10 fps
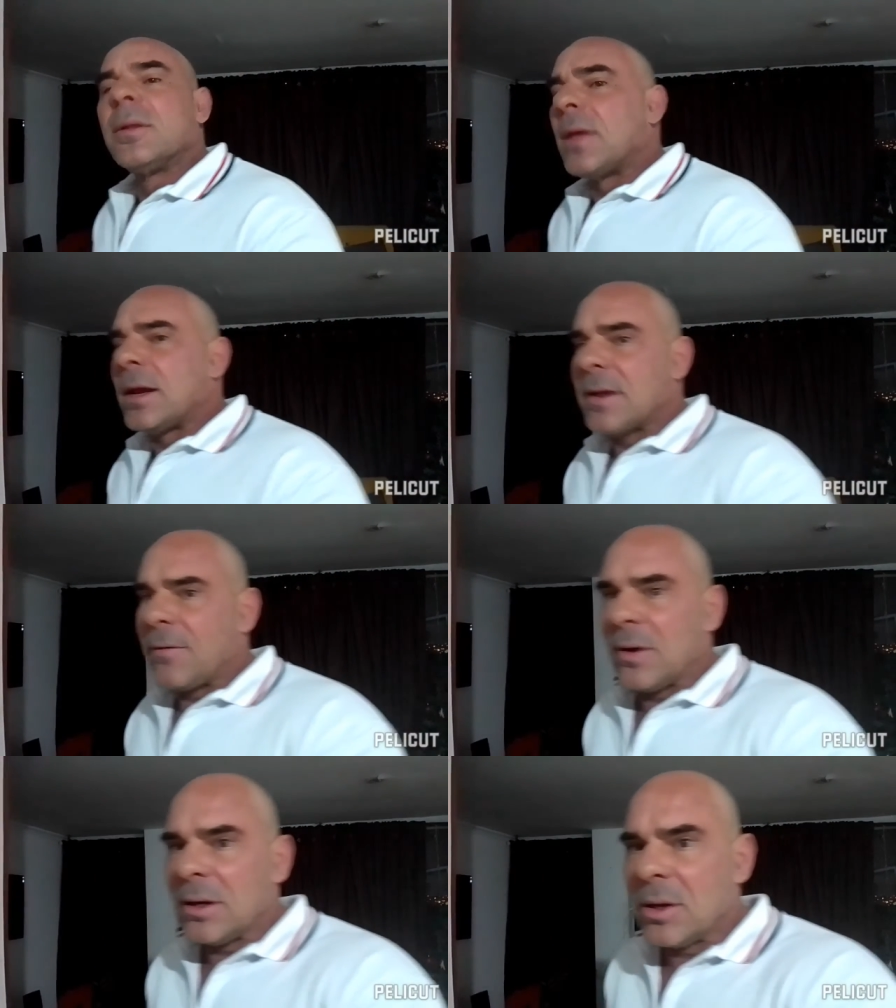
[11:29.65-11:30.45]
They
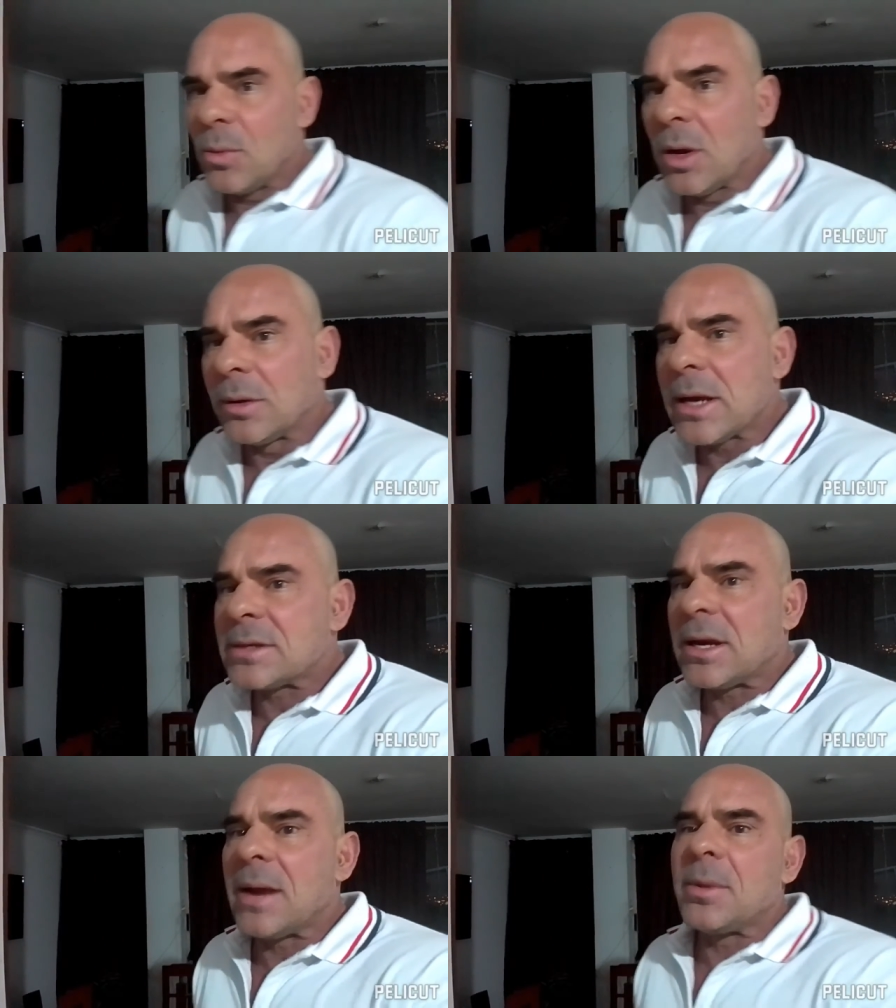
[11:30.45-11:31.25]
definitely will.
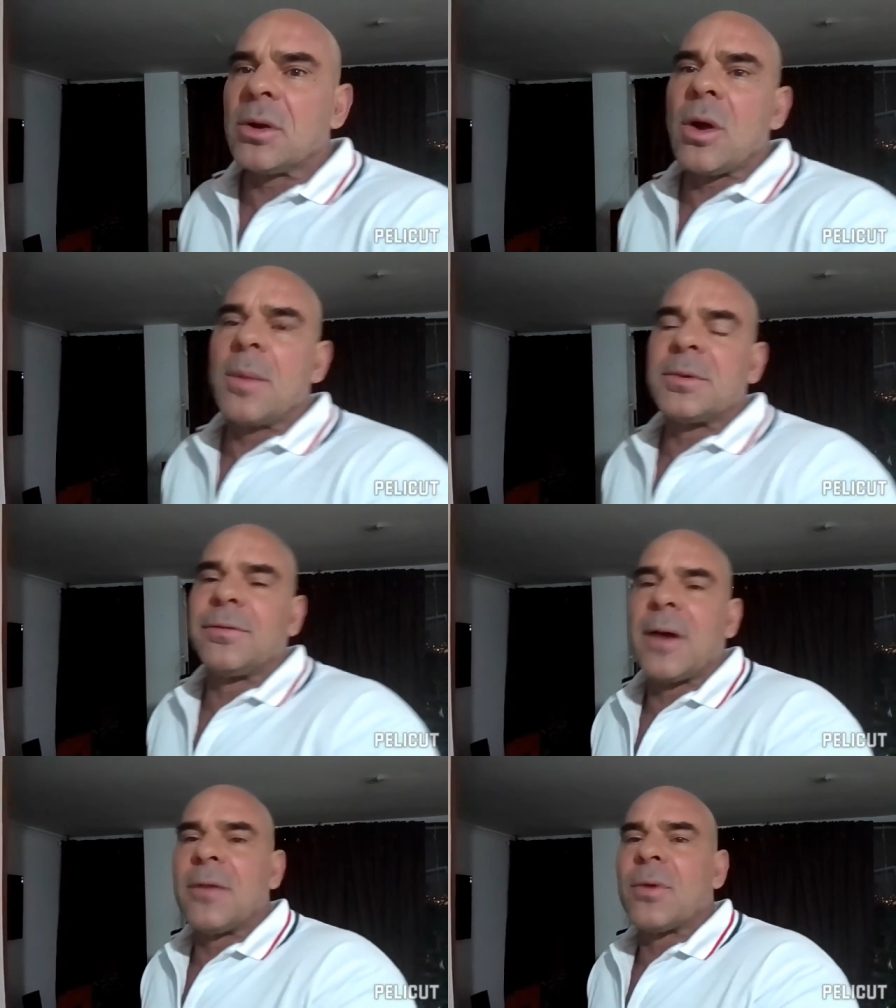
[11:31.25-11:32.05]
Next time it'll go up to
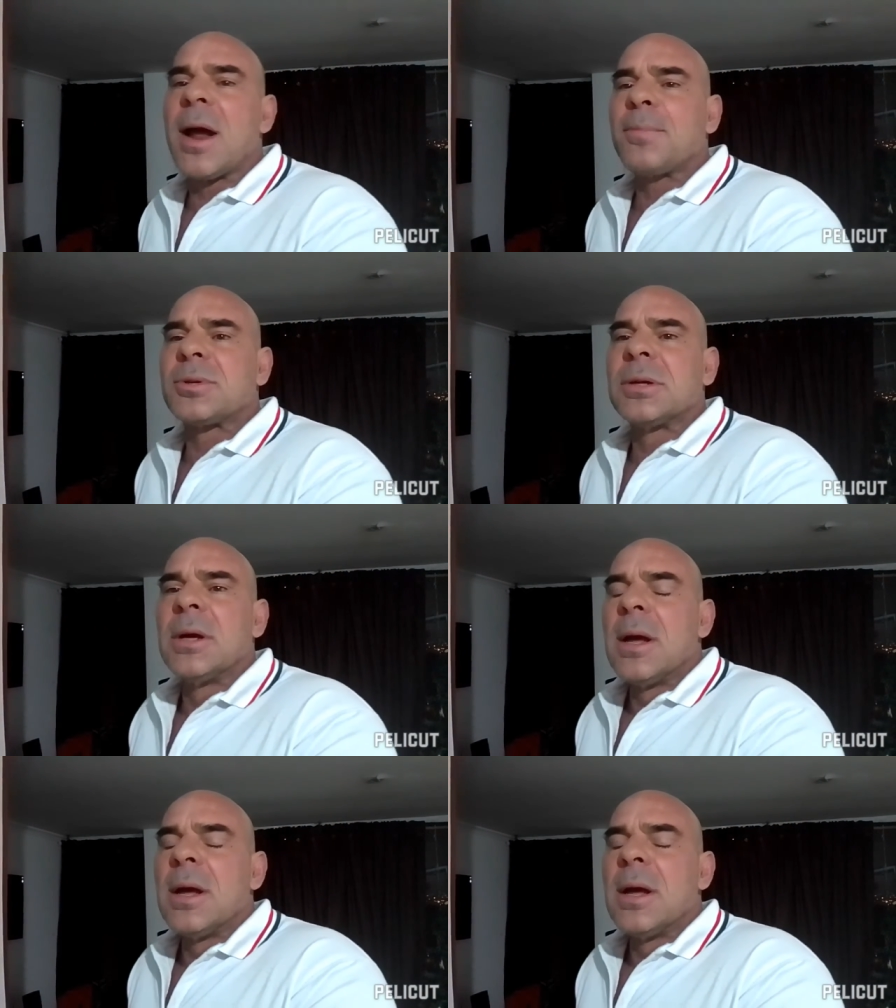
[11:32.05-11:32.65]
5 reps.